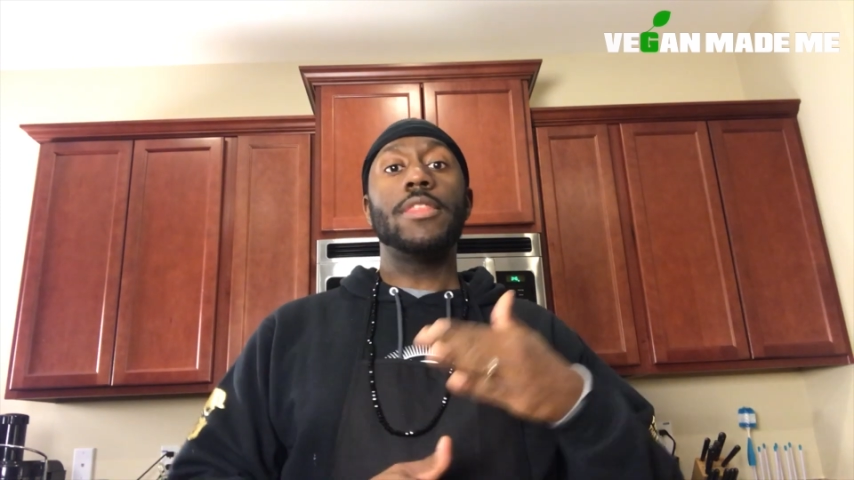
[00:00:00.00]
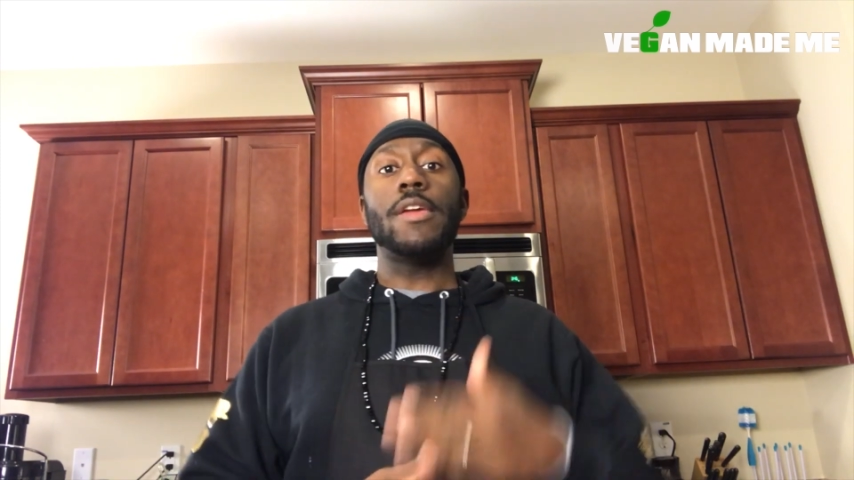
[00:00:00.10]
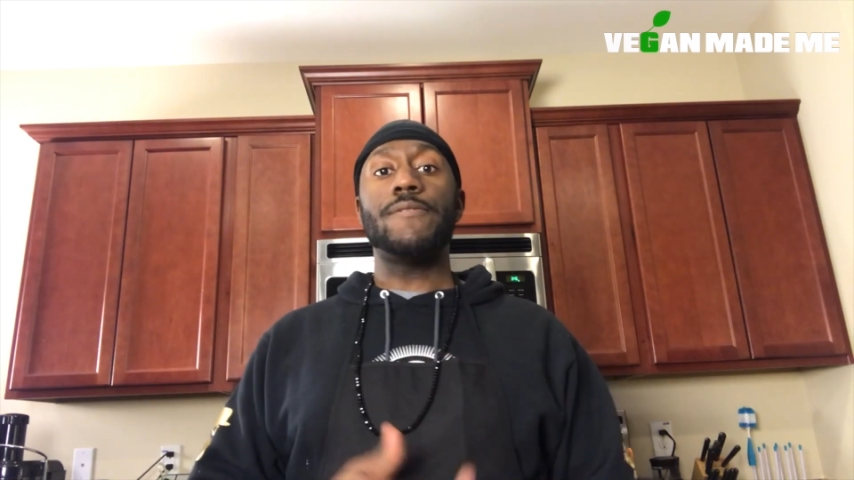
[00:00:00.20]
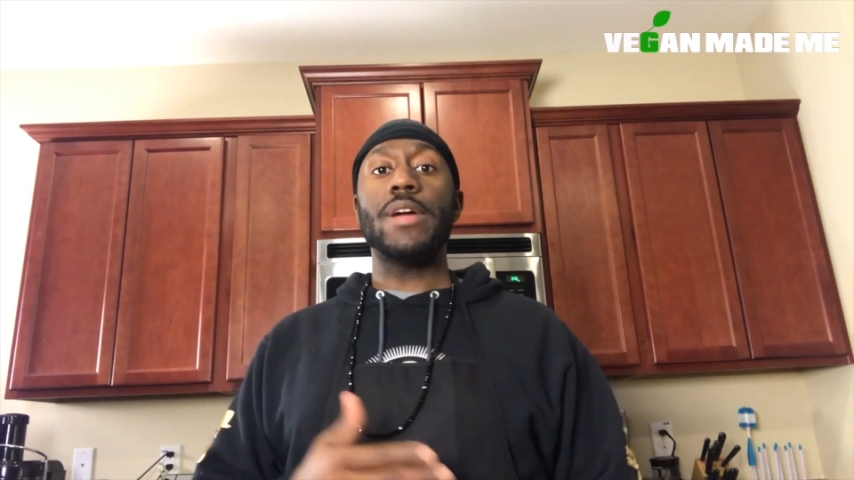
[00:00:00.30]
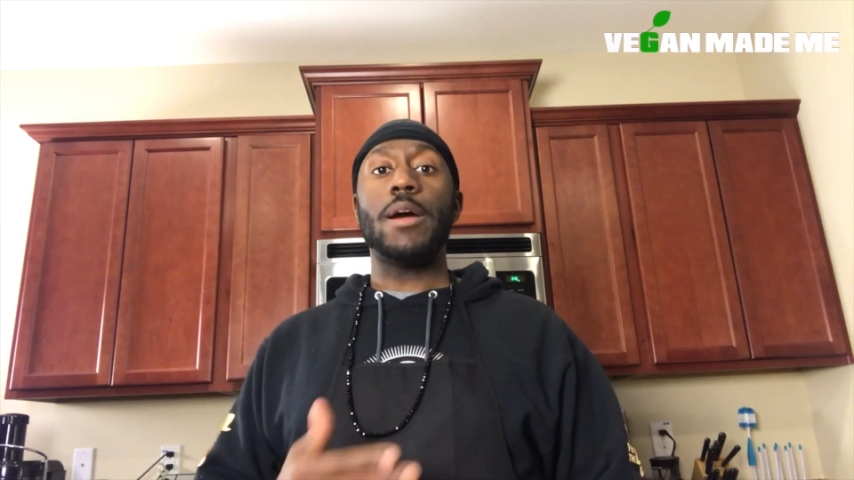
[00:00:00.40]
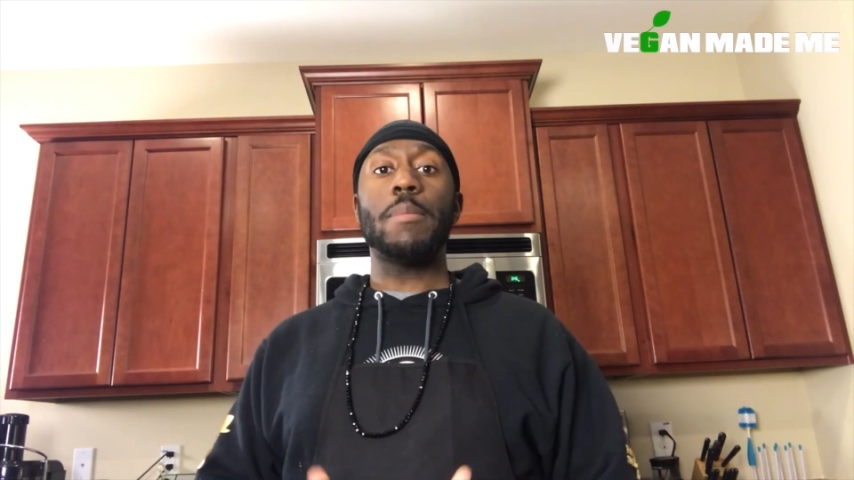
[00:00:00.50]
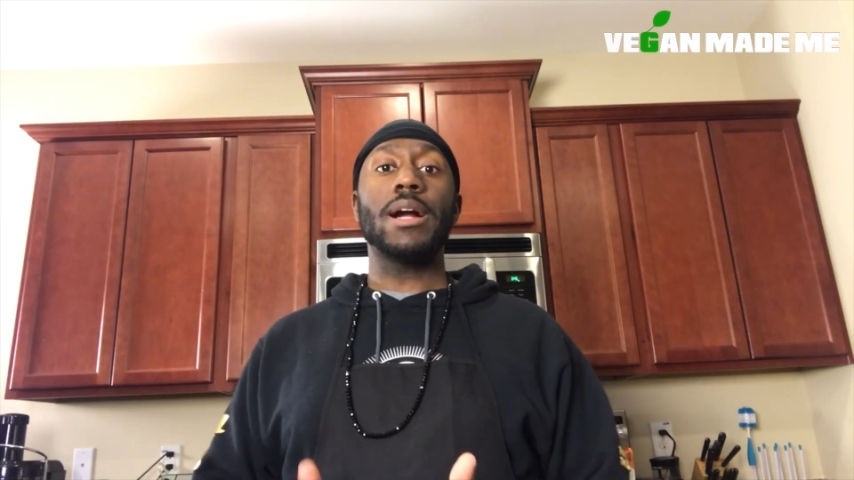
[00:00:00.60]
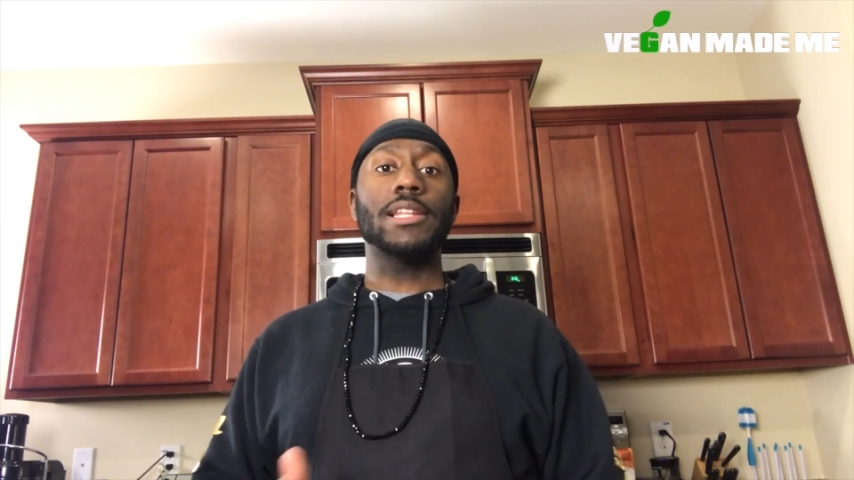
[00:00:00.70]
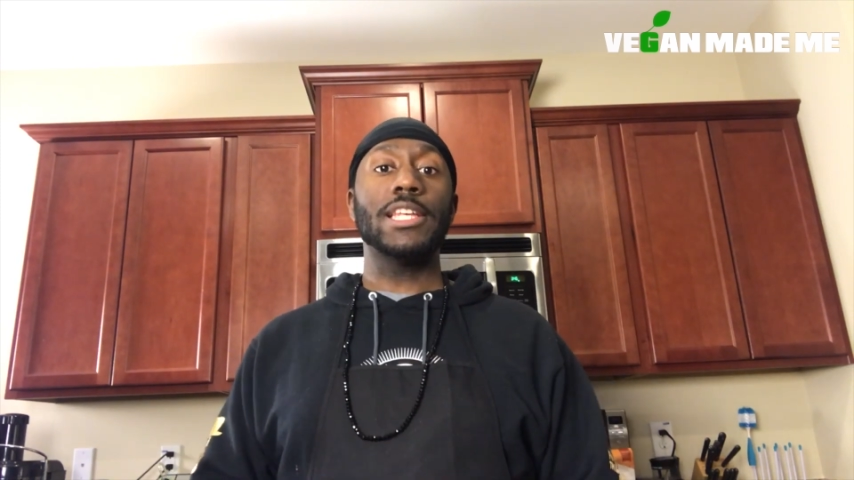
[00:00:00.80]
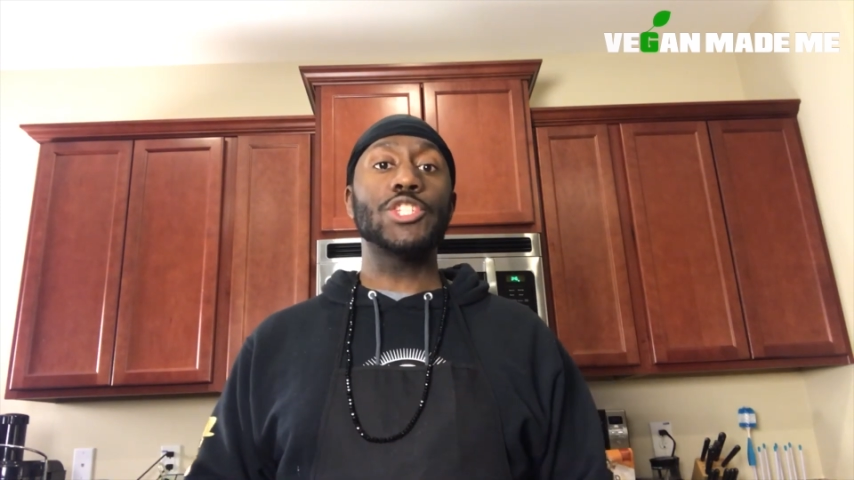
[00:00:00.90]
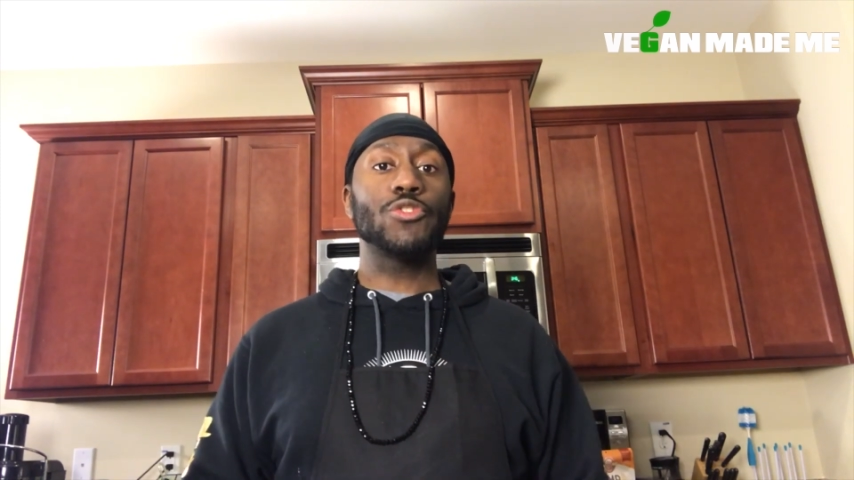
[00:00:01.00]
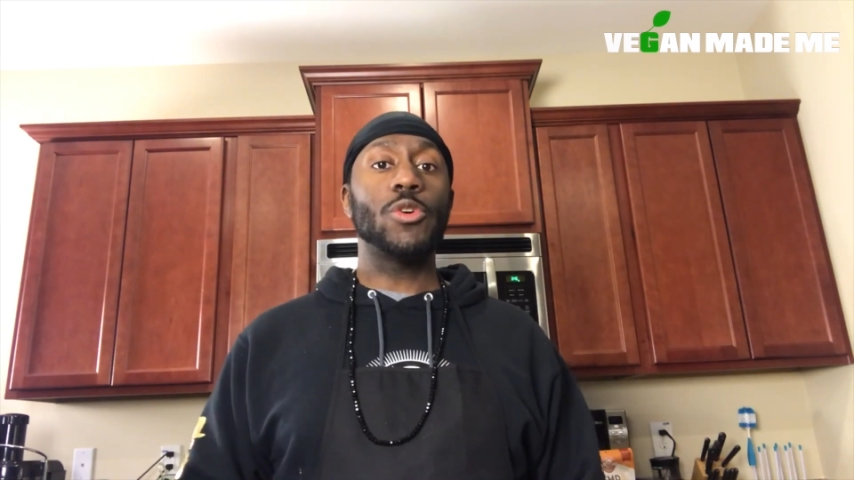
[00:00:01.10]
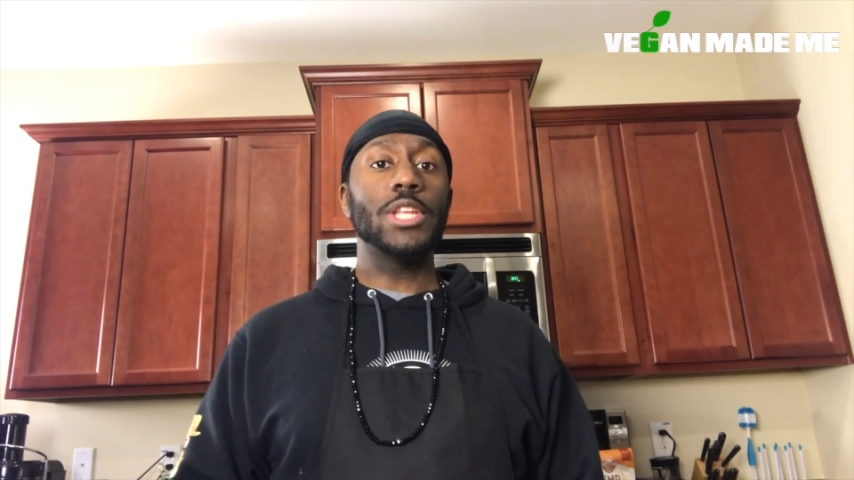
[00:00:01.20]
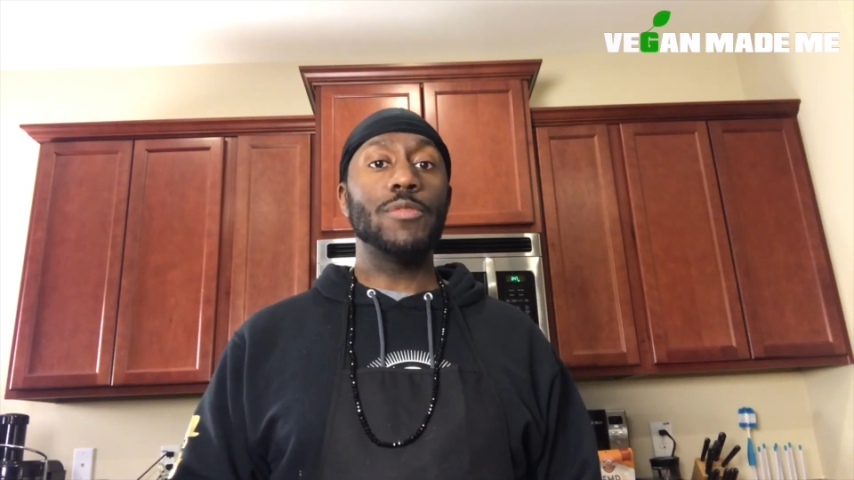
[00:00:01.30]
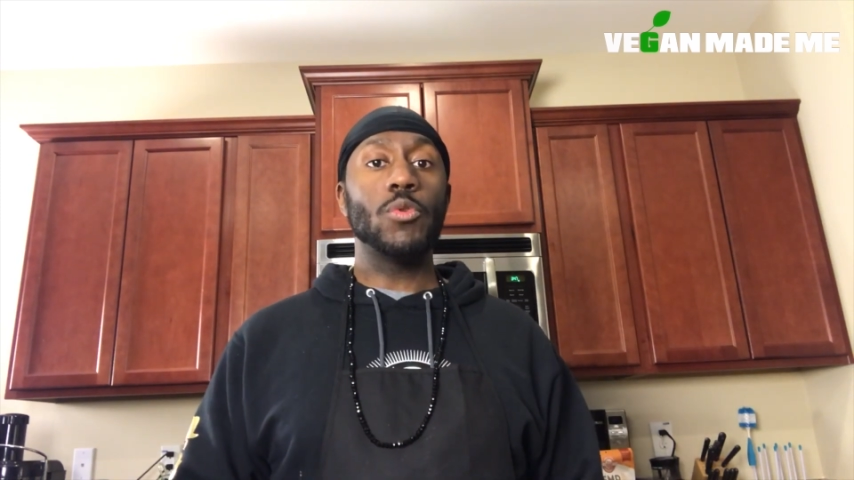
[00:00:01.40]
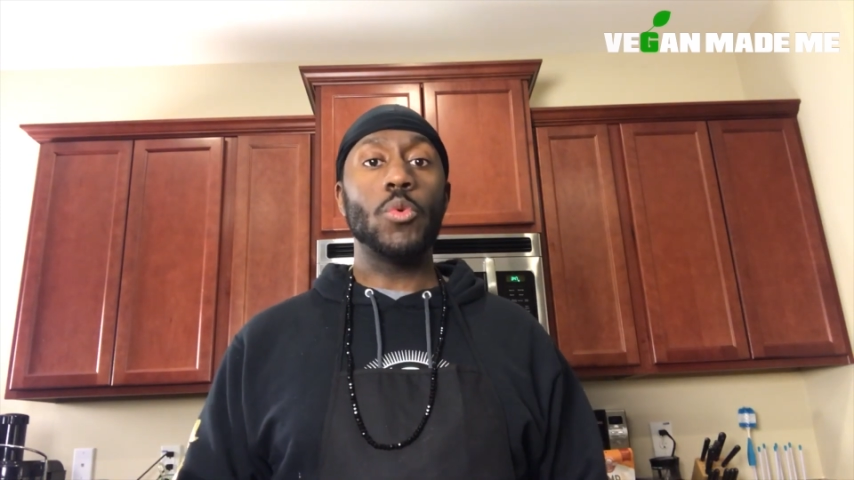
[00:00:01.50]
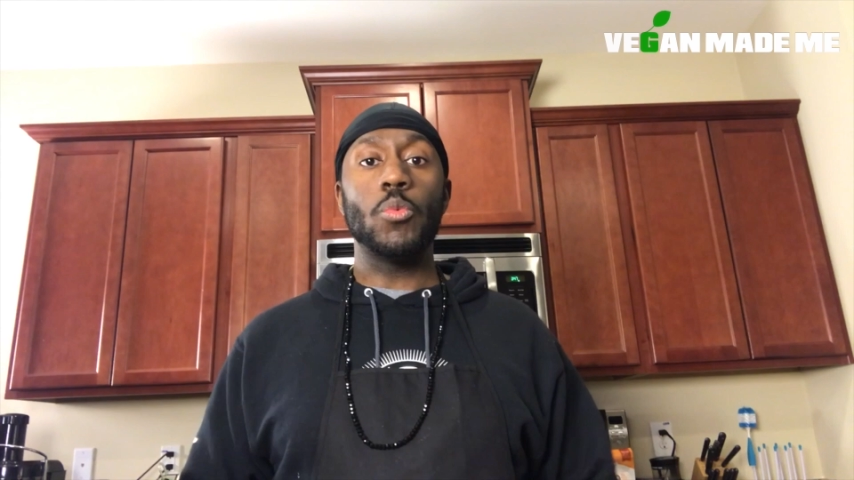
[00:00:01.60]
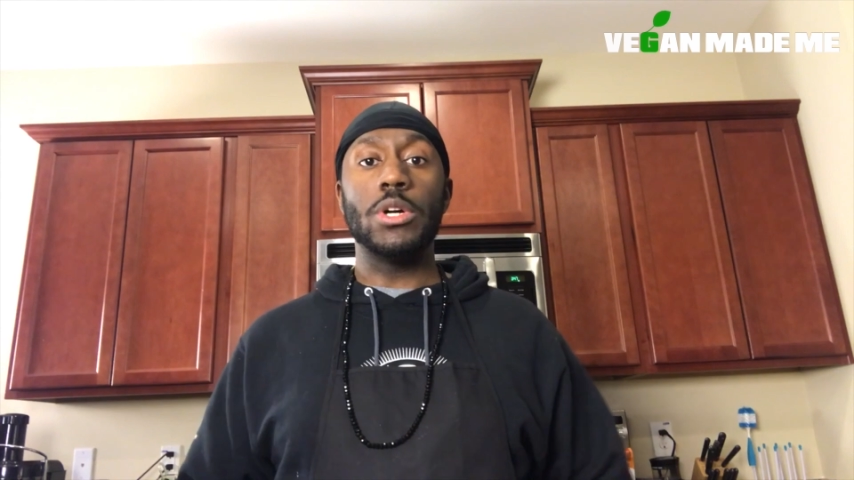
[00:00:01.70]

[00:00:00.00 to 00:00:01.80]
they found my cholesterol level